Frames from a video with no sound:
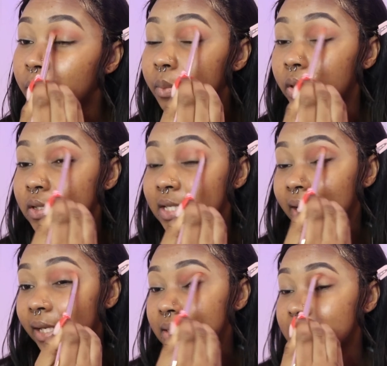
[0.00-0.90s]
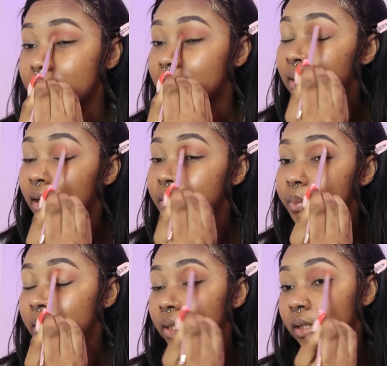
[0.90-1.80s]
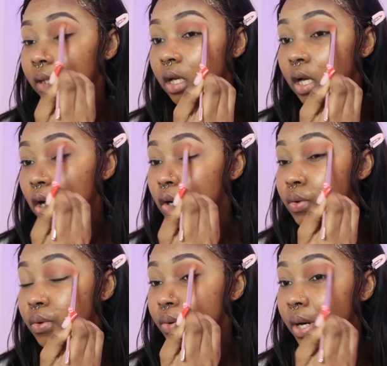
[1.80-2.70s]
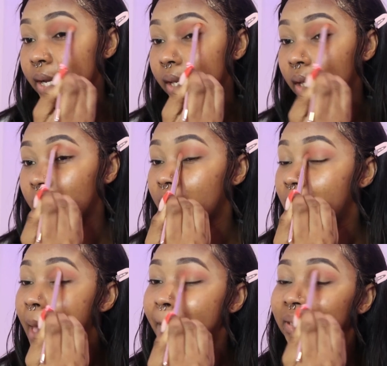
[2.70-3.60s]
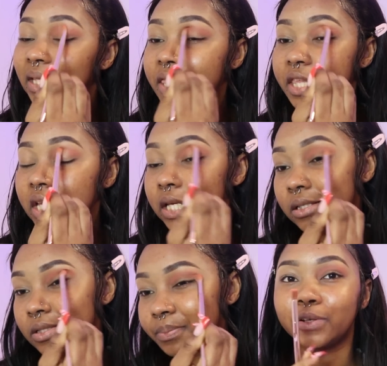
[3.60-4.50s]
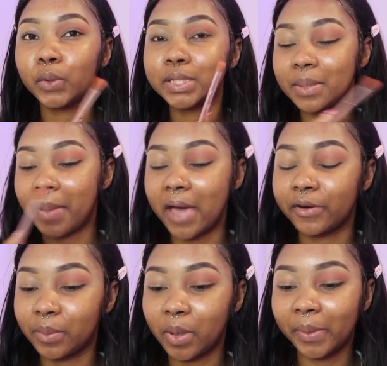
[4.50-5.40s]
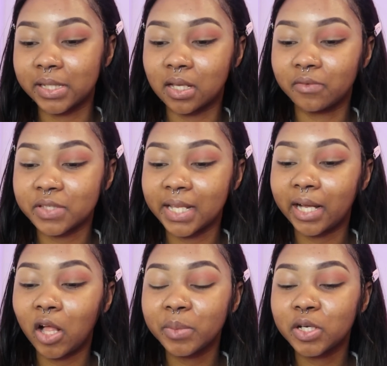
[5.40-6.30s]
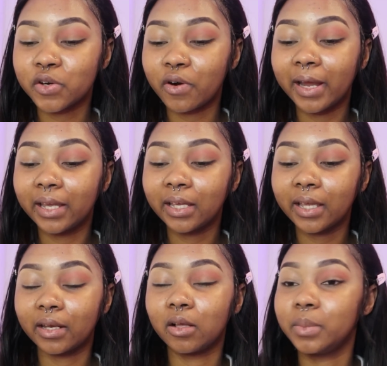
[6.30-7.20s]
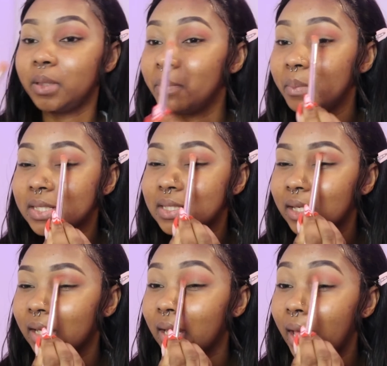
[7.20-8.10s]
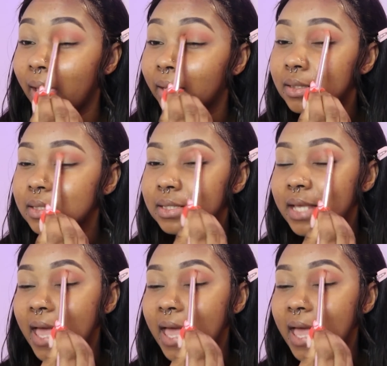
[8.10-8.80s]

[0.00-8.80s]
because like I said, I'd be crying, but then the thing is, I noticed a pattern about myself. It's like I'll be crying and I'll be missing an ex,